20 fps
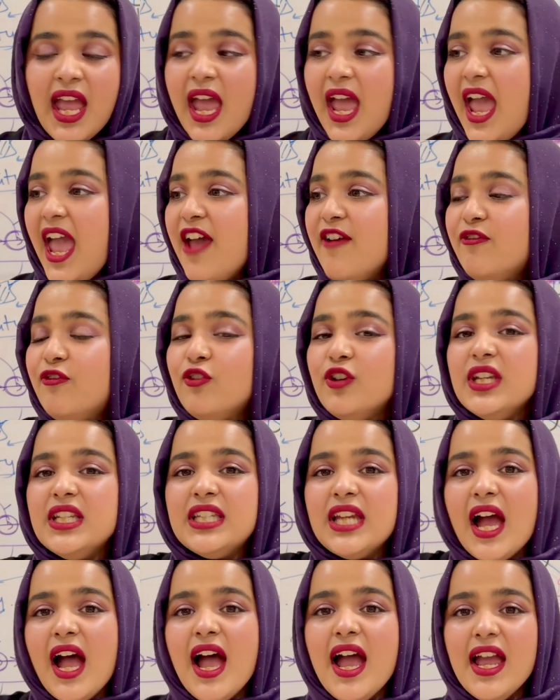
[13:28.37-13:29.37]
Every
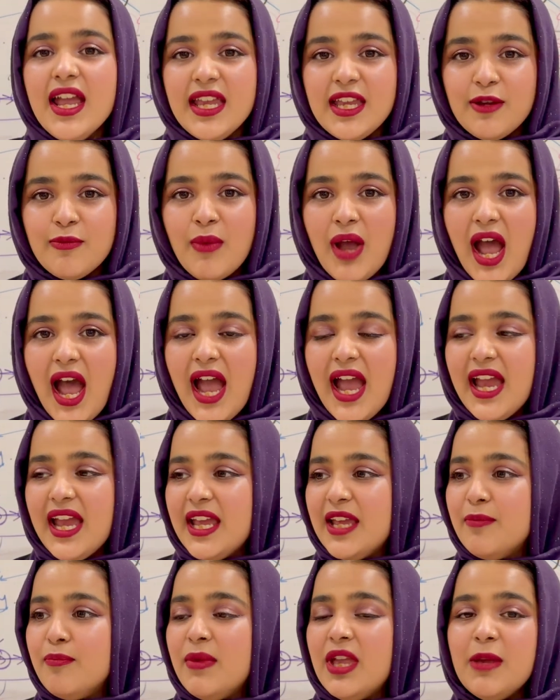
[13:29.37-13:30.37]
time
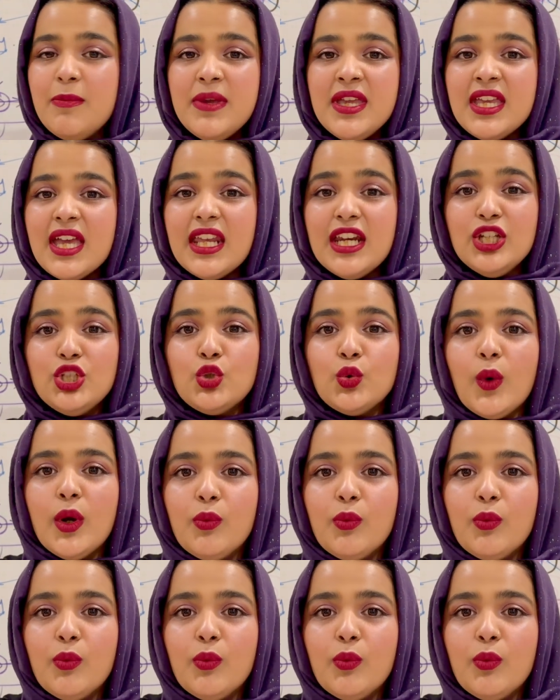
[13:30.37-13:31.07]
I maybe get into a